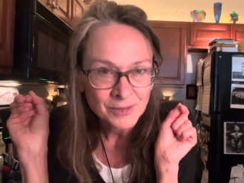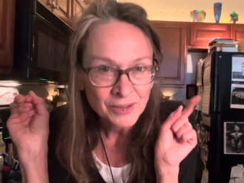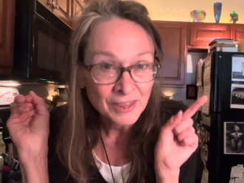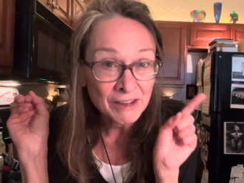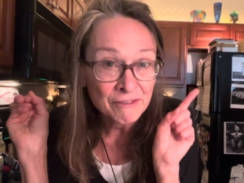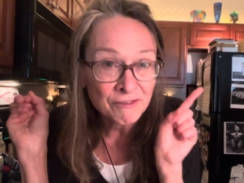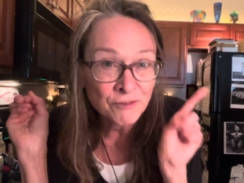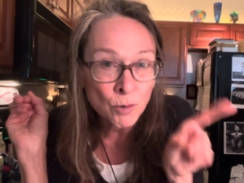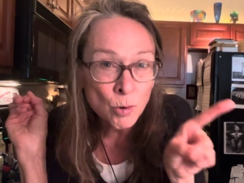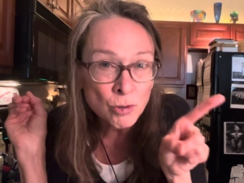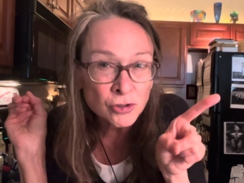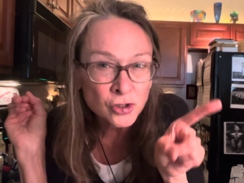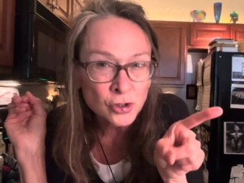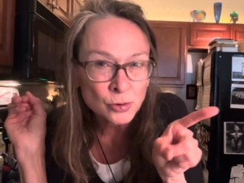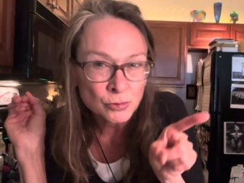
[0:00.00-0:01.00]
They
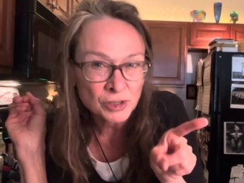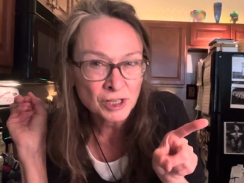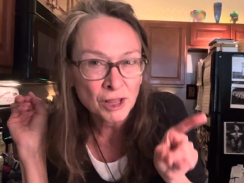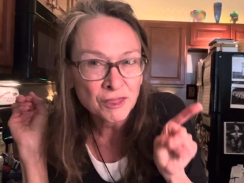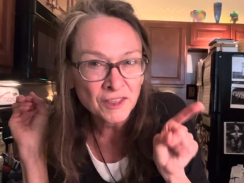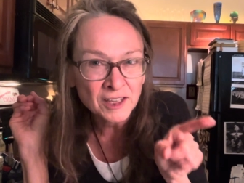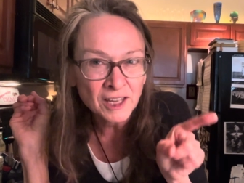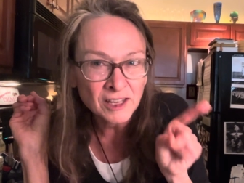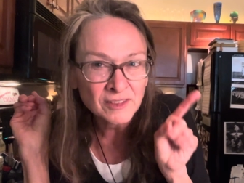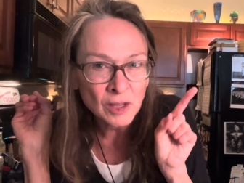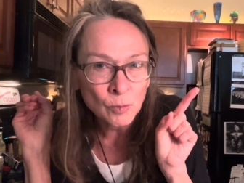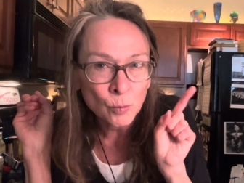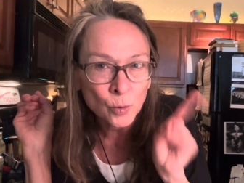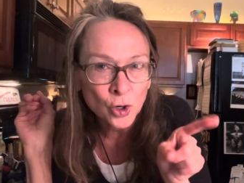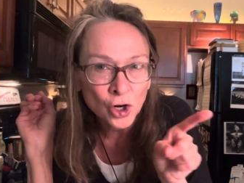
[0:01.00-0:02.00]
fooled you into thinking they
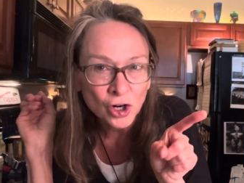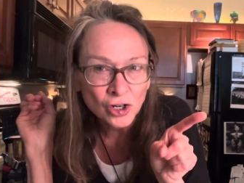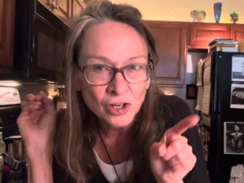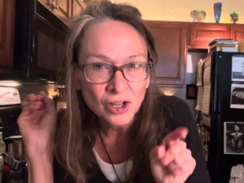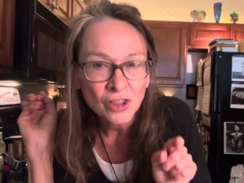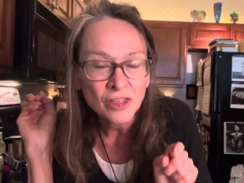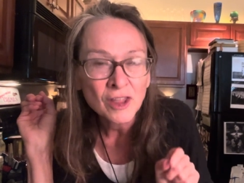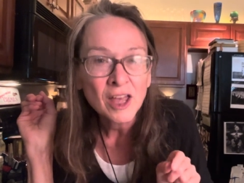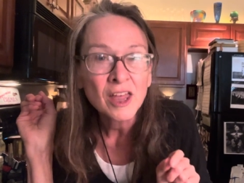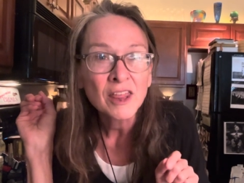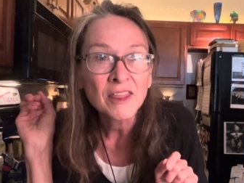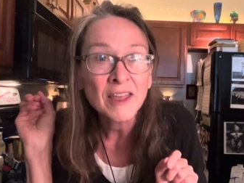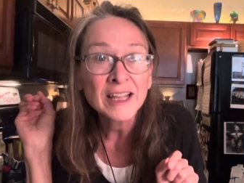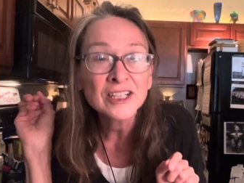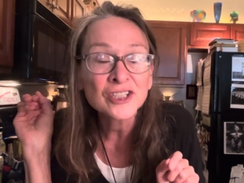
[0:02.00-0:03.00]
were.
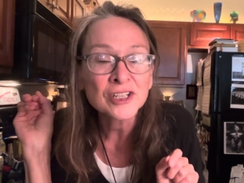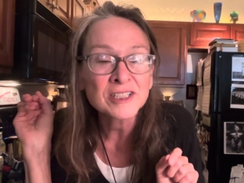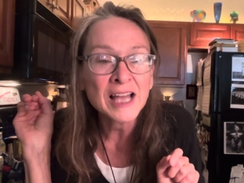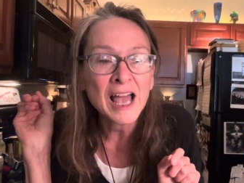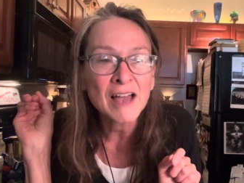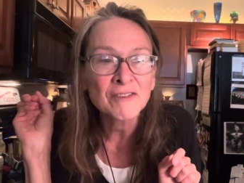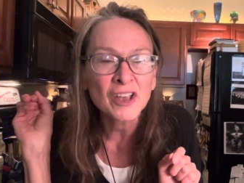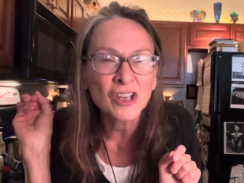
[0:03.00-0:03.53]
They just have a